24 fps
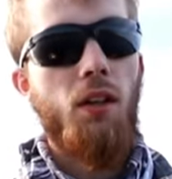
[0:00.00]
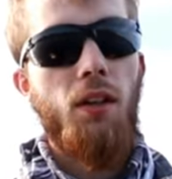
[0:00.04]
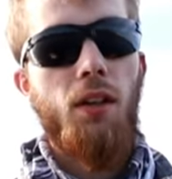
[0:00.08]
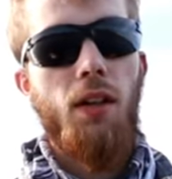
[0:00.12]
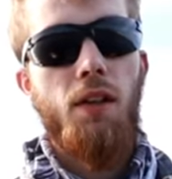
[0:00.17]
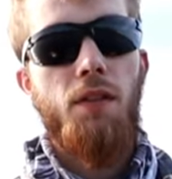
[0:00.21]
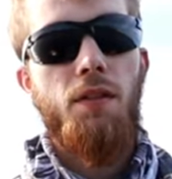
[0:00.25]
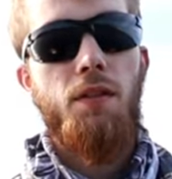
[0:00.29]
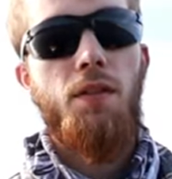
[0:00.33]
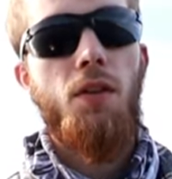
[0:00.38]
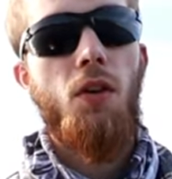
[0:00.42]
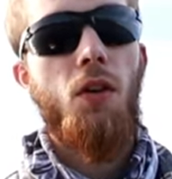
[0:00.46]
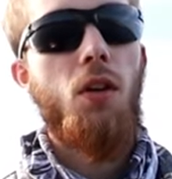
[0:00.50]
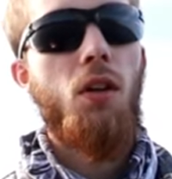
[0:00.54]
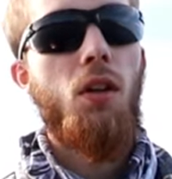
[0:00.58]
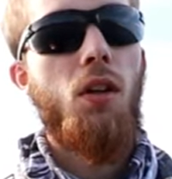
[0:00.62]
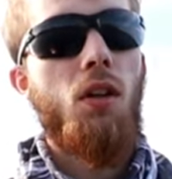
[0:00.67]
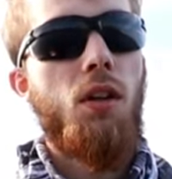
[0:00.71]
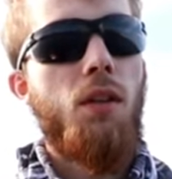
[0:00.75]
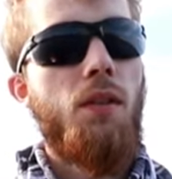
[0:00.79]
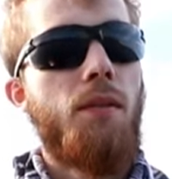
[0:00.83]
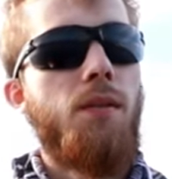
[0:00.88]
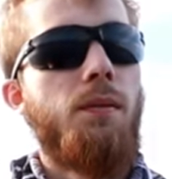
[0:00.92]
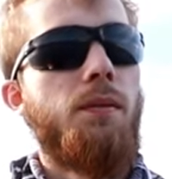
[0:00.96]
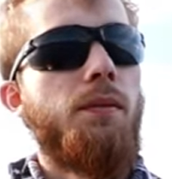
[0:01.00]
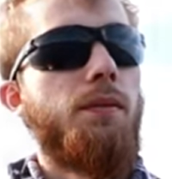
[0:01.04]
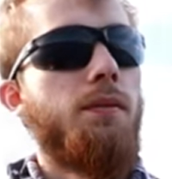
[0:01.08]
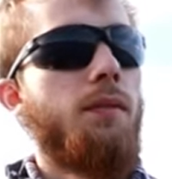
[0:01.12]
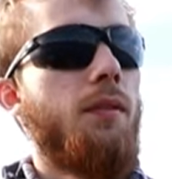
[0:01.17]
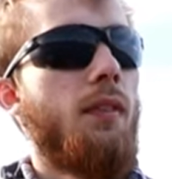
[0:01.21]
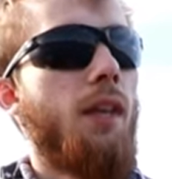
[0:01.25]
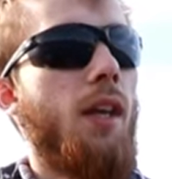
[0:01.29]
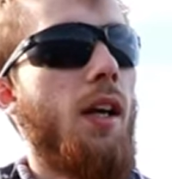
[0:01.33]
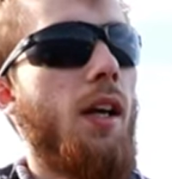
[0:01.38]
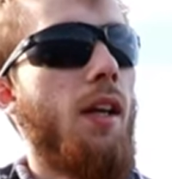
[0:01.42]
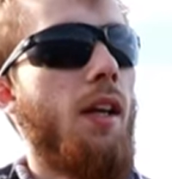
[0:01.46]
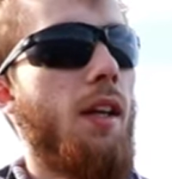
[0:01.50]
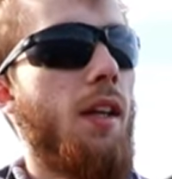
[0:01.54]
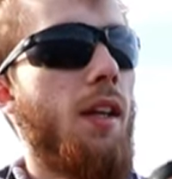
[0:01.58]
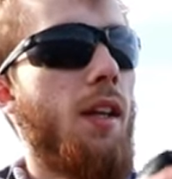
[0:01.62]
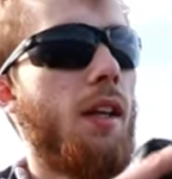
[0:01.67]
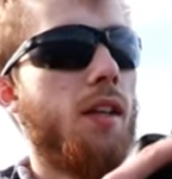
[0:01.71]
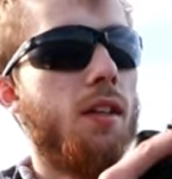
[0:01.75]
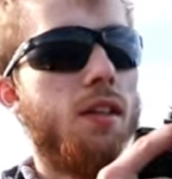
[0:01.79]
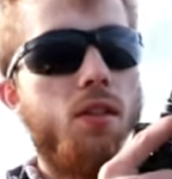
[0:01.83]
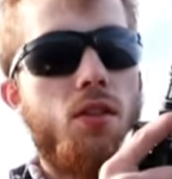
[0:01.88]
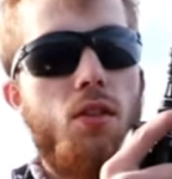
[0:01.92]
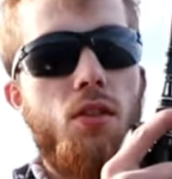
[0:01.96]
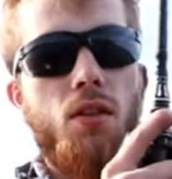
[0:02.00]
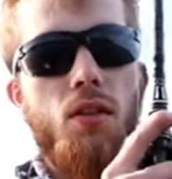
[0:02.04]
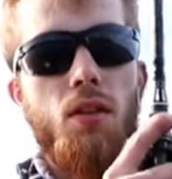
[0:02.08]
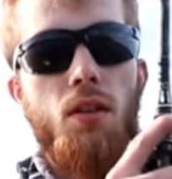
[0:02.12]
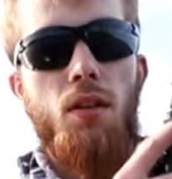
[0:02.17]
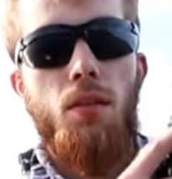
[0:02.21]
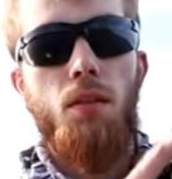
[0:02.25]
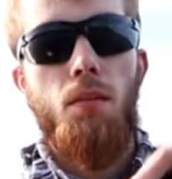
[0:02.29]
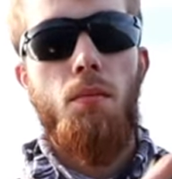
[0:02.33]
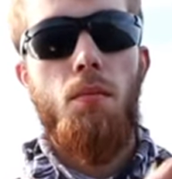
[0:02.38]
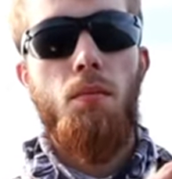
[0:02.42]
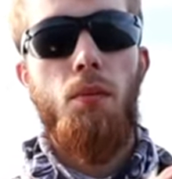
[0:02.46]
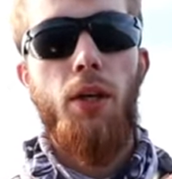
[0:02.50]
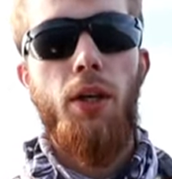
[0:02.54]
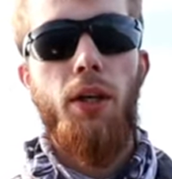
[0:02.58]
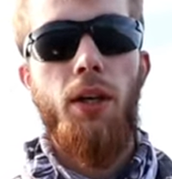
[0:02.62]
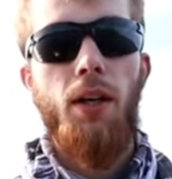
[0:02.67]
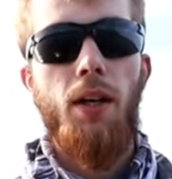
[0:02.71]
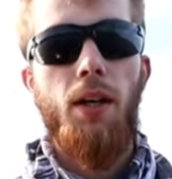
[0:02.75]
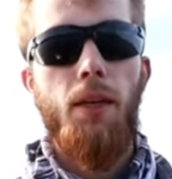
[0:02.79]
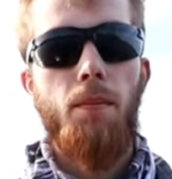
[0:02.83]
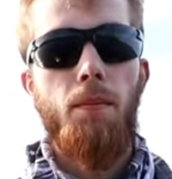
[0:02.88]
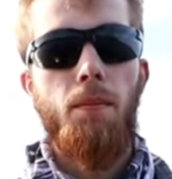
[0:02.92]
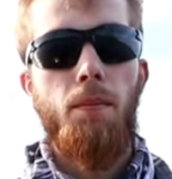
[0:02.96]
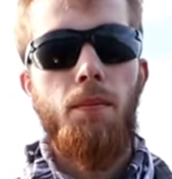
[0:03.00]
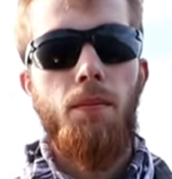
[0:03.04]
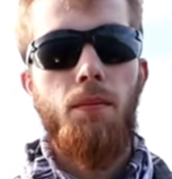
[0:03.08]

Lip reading: gonna let it fall and then bring it up.